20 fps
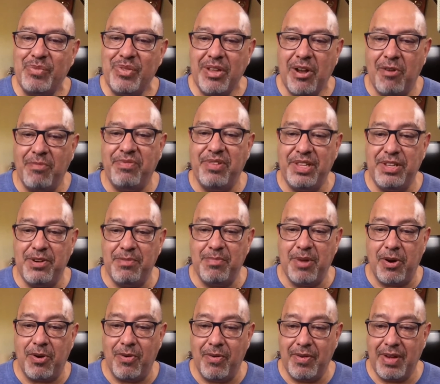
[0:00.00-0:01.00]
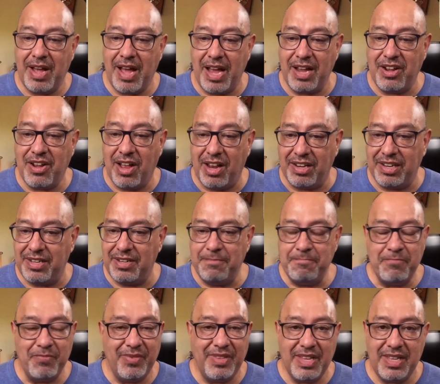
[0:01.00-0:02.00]
Hopefully tomorrow. I call it.
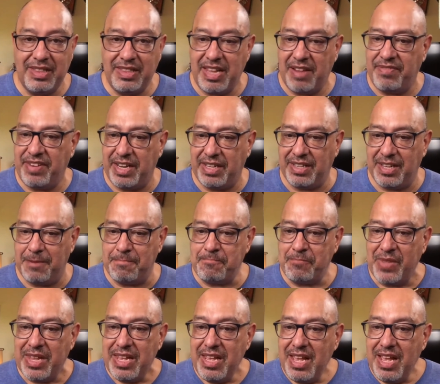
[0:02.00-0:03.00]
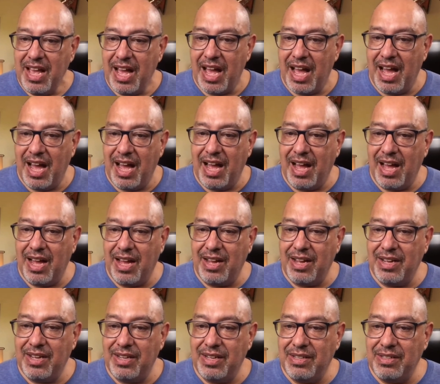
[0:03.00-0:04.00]
Definitely.
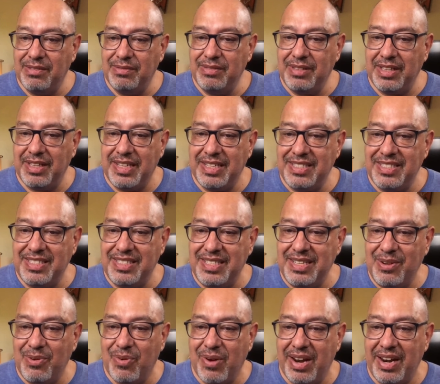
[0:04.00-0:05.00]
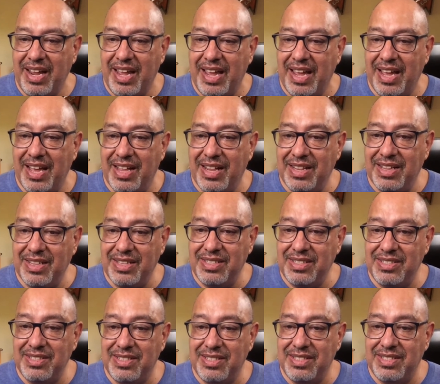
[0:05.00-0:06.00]
Let's see what
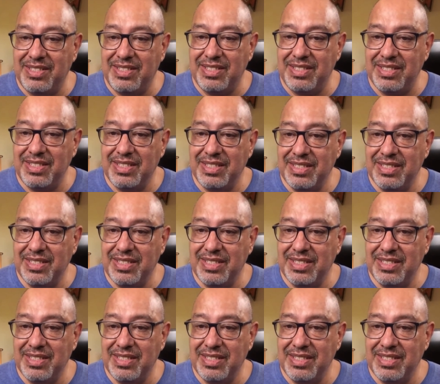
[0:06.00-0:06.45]
else.